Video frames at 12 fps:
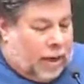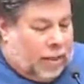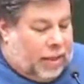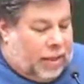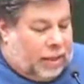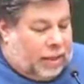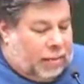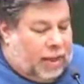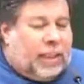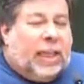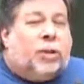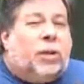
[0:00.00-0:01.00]
that, that my
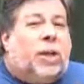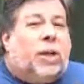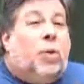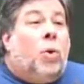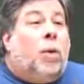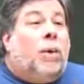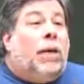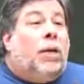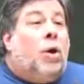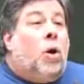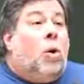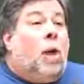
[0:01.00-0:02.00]
teacher said, You already
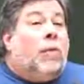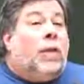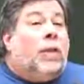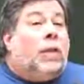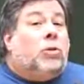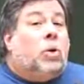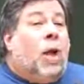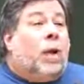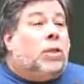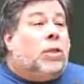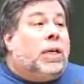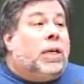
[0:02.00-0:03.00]
know all the
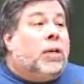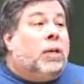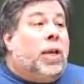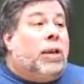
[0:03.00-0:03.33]
electronics here,